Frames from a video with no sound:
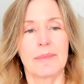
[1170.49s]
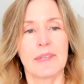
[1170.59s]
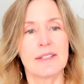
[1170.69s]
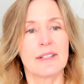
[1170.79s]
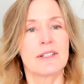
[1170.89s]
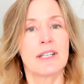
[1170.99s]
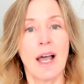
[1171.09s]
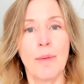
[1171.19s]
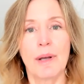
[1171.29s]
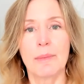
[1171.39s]
It does
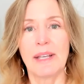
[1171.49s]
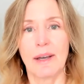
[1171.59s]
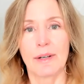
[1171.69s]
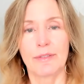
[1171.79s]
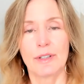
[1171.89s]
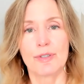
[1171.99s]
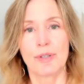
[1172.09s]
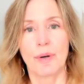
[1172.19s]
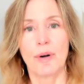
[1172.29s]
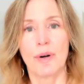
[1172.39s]
not want to be out of
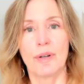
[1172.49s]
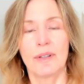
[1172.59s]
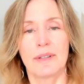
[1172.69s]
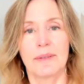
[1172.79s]
control.